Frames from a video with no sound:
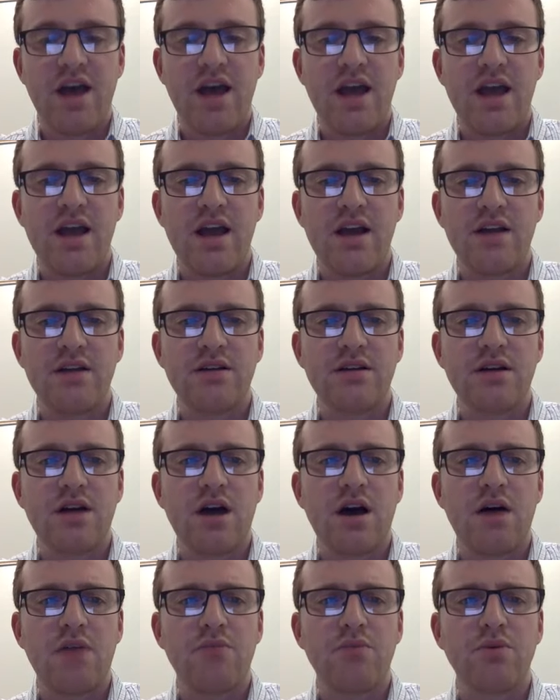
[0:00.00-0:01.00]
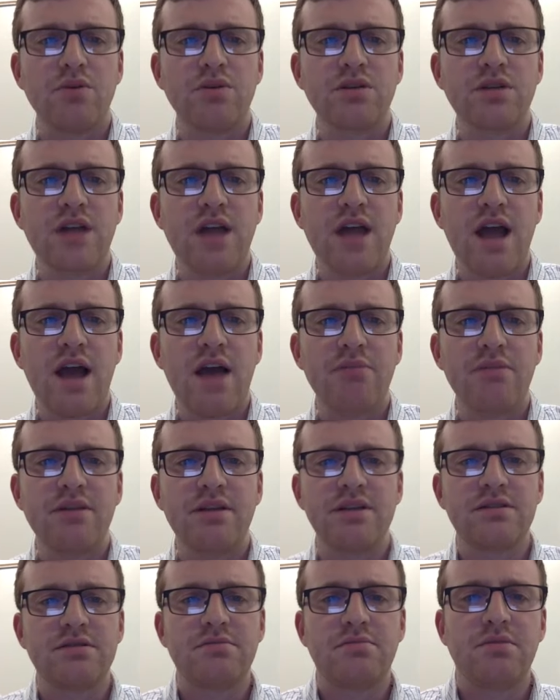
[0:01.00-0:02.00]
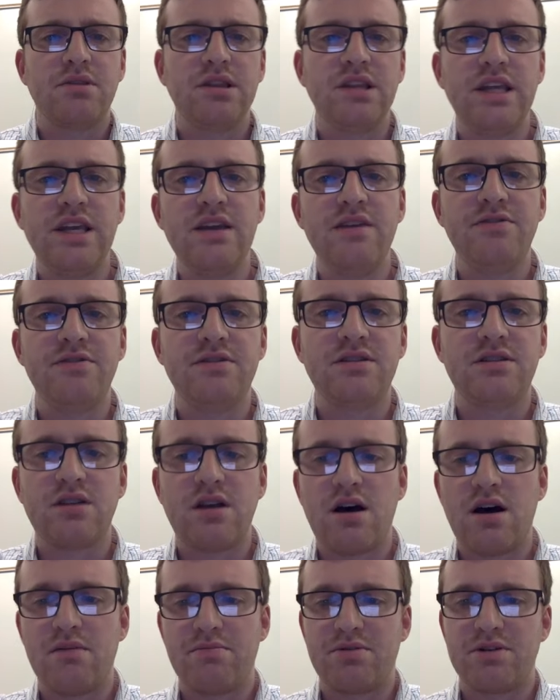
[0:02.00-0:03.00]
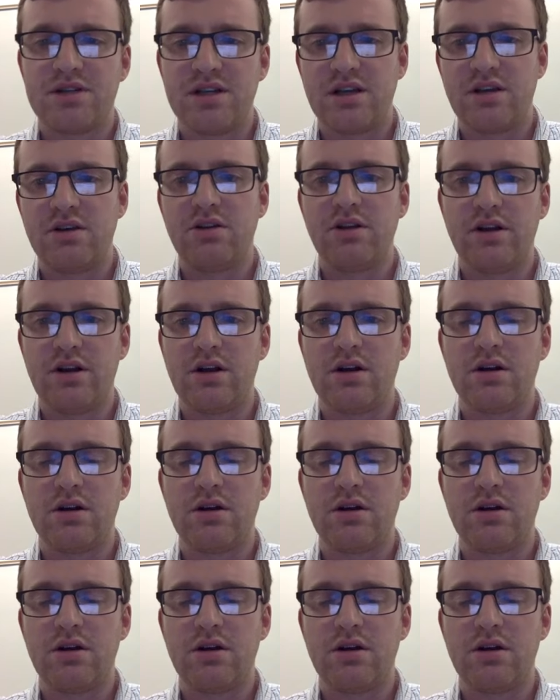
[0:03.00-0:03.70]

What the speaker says: And what's going to happen is leaves, particularly